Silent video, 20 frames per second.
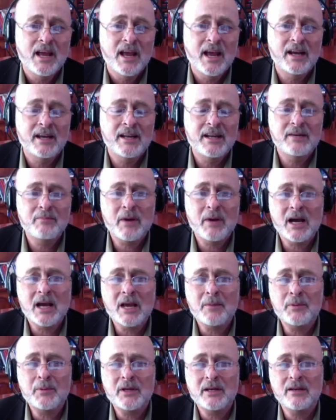And in my
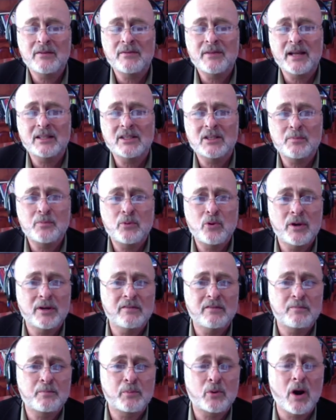opinion, that's a point
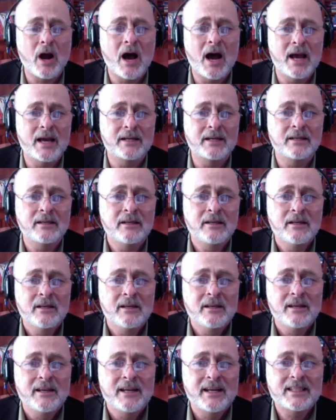of pride.
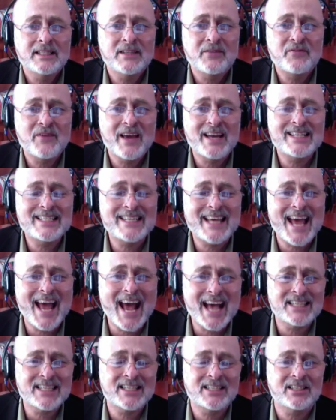Nice. It's a
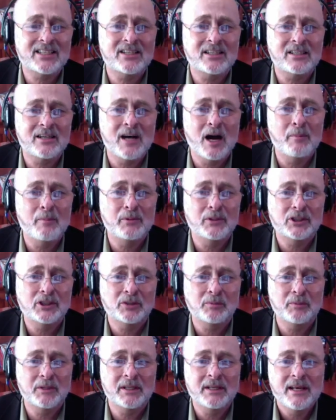fantastic
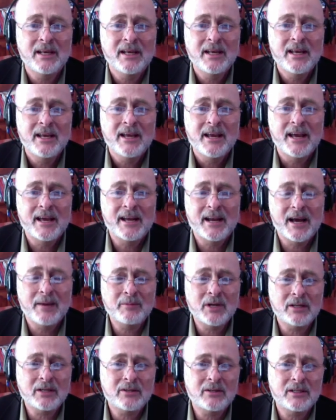accomplishment. And
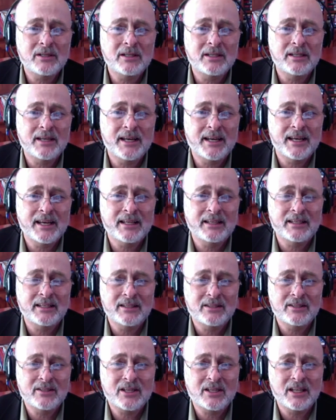I'm not going to let
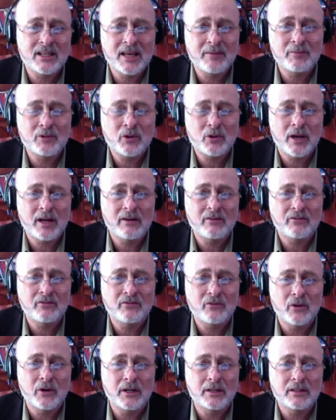aliens claim credit
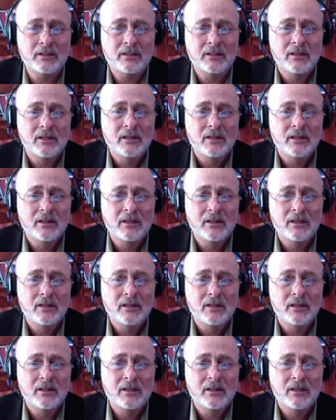for it.